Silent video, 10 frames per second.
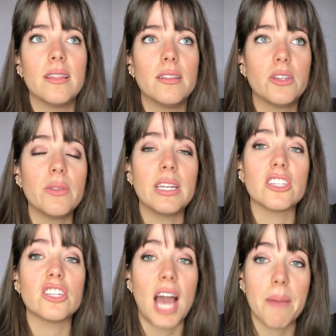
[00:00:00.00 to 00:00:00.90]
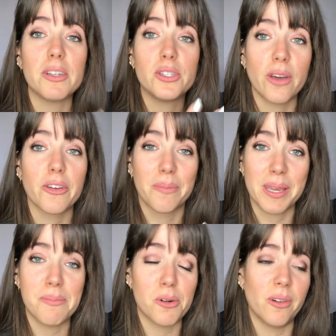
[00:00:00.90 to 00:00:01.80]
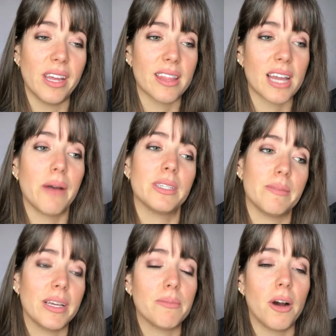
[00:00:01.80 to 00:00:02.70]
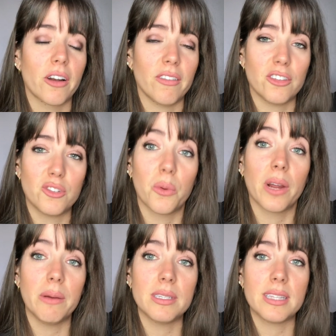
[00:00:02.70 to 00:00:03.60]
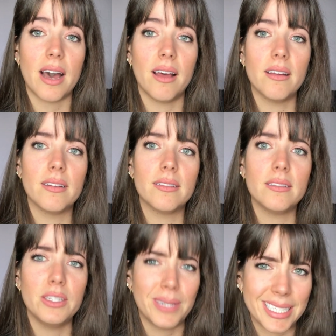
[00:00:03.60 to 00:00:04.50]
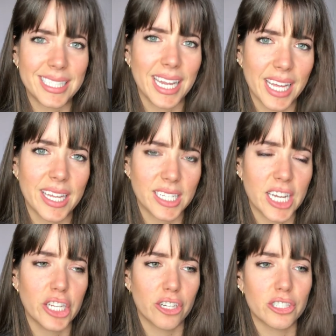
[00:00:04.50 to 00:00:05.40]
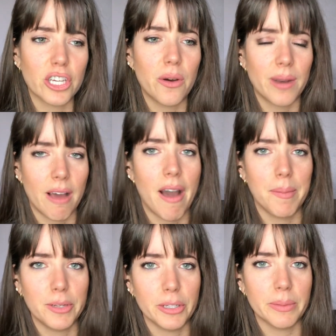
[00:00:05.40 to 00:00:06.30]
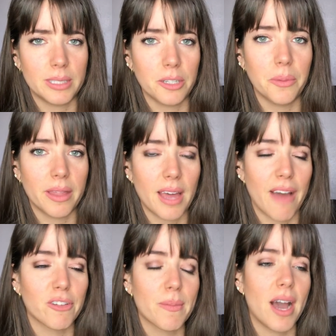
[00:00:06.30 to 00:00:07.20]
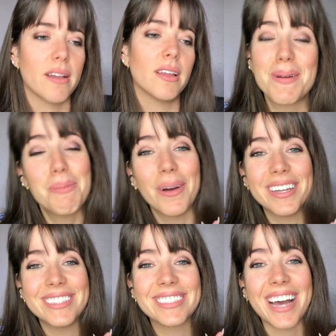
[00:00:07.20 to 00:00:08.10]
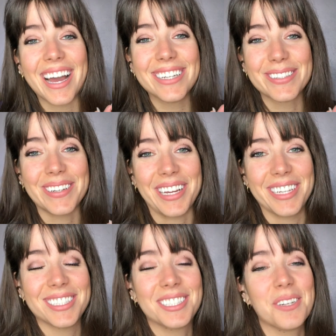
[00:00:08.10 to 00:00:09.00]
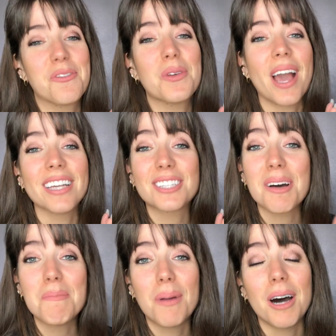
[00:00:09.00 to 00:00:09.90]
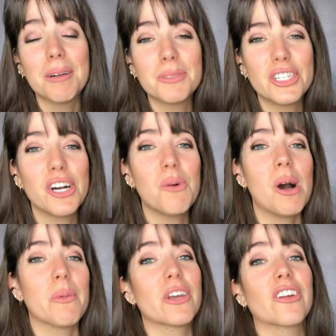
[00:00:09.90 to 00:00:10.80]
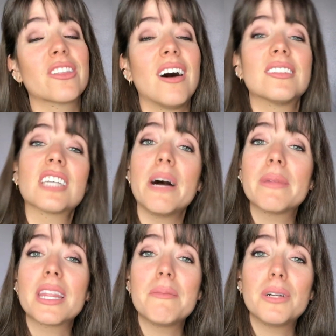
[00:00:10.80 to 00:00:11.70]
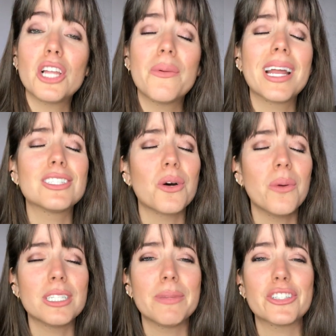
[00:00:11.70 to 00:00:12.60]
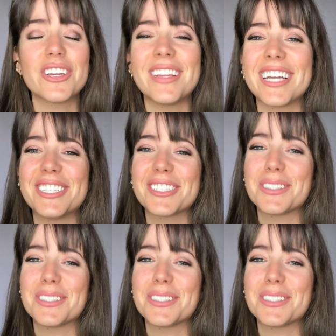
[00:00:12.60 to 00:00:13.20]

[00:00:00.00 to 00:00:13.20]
so that it doesn't happen to other people. And like that was a big part of the story, was that you didn't say anything 10 years ago, and now I'm dealing with still with the aftermath. My point is, I enjoyed it. So if you guys saw Bombshell, what were your thoughts? Comment them below, and as always, make sure you like, share, and